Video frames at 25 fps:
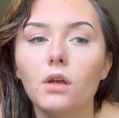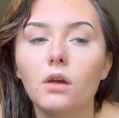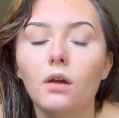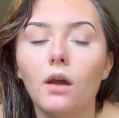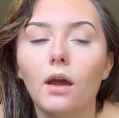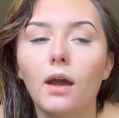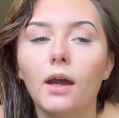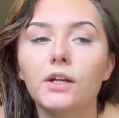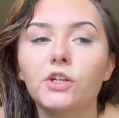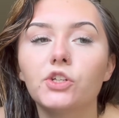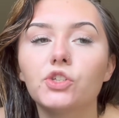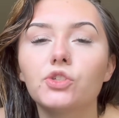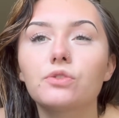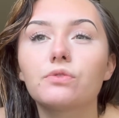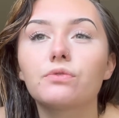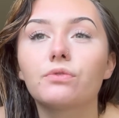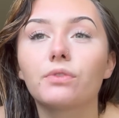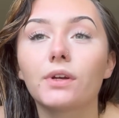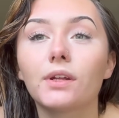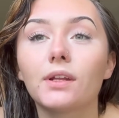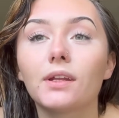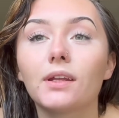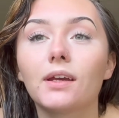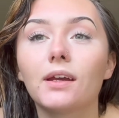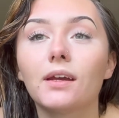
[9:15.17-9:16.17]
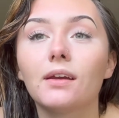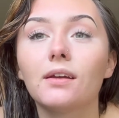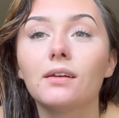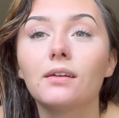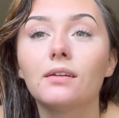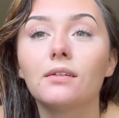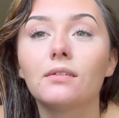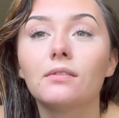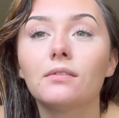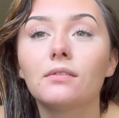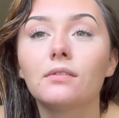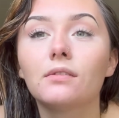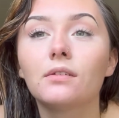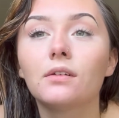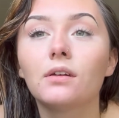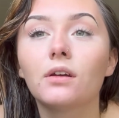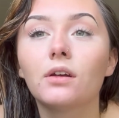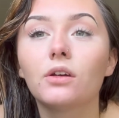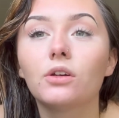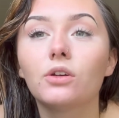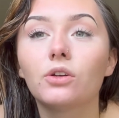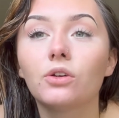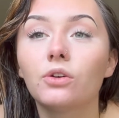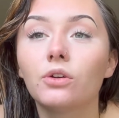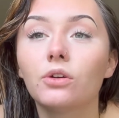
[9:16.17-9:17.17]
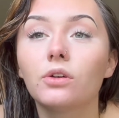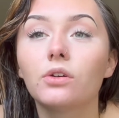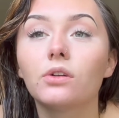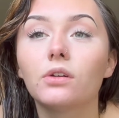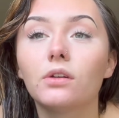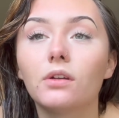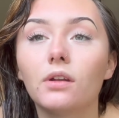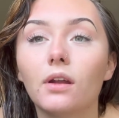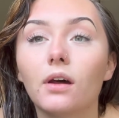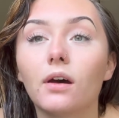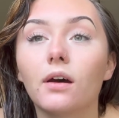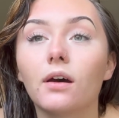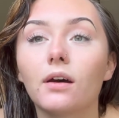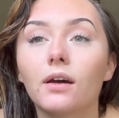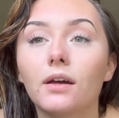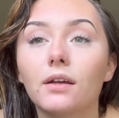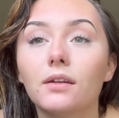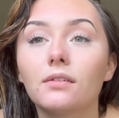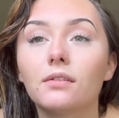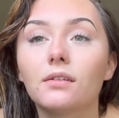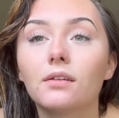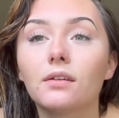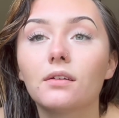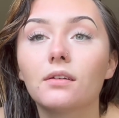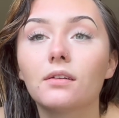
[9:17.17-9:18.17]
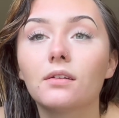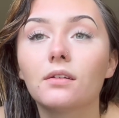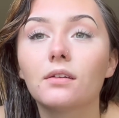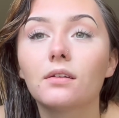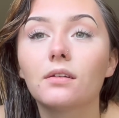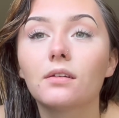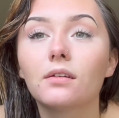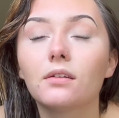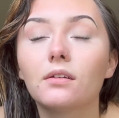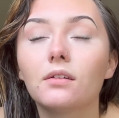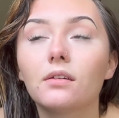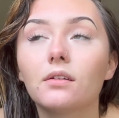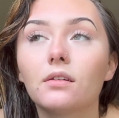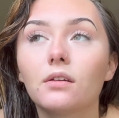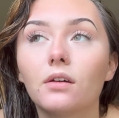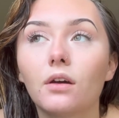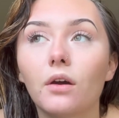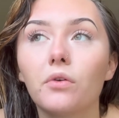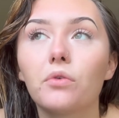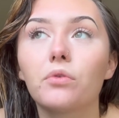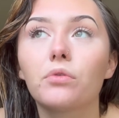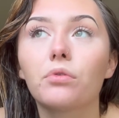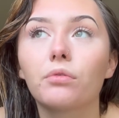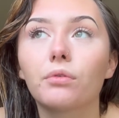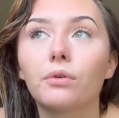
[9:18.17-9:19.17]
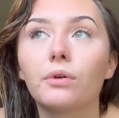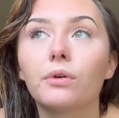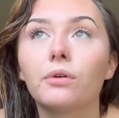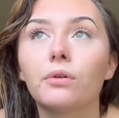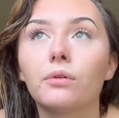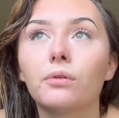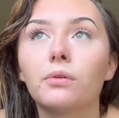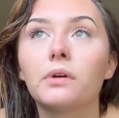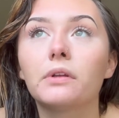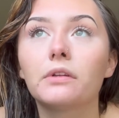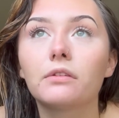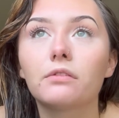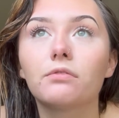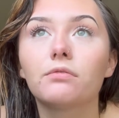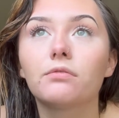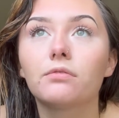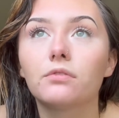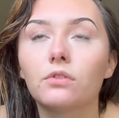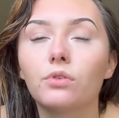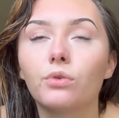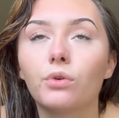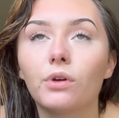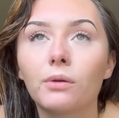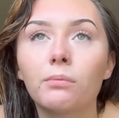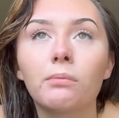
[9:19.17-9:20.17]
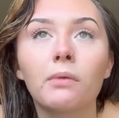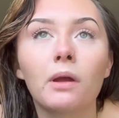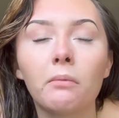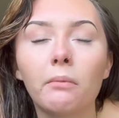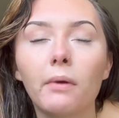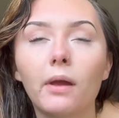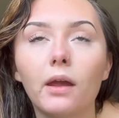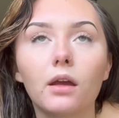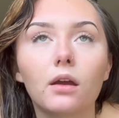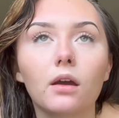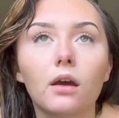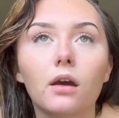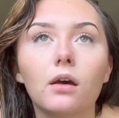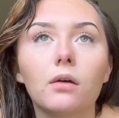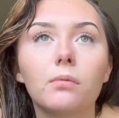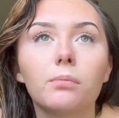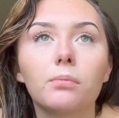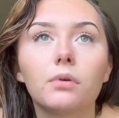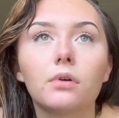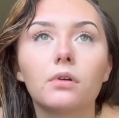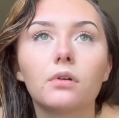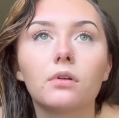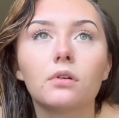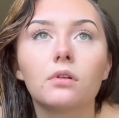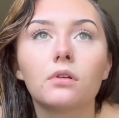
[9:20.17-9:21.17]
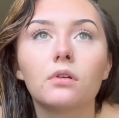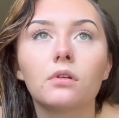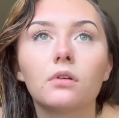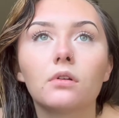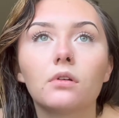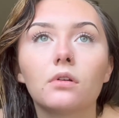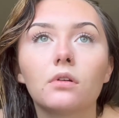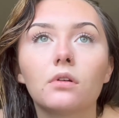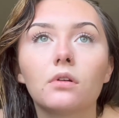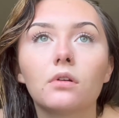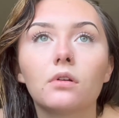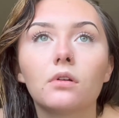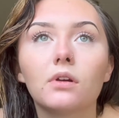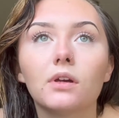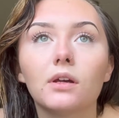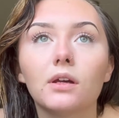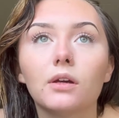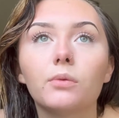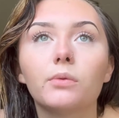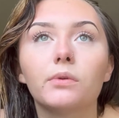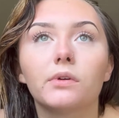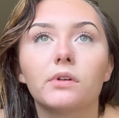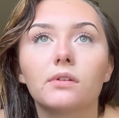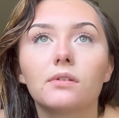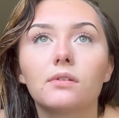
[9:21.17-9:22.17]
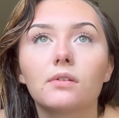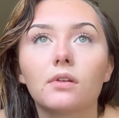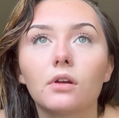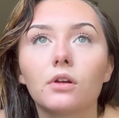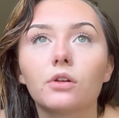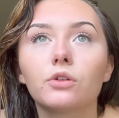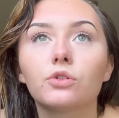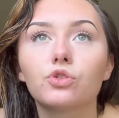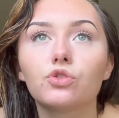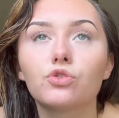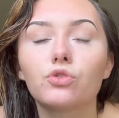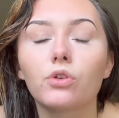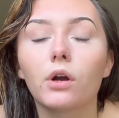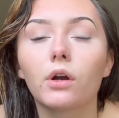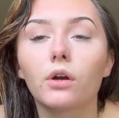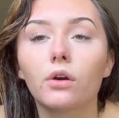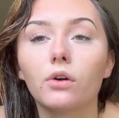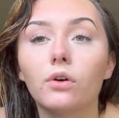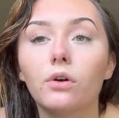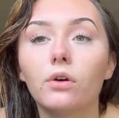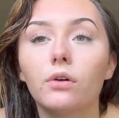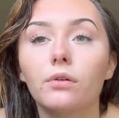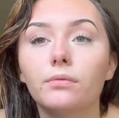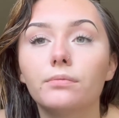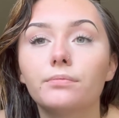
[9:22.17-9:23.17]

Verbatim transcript: I just really could not go through with doing my makeup. It was a struggle.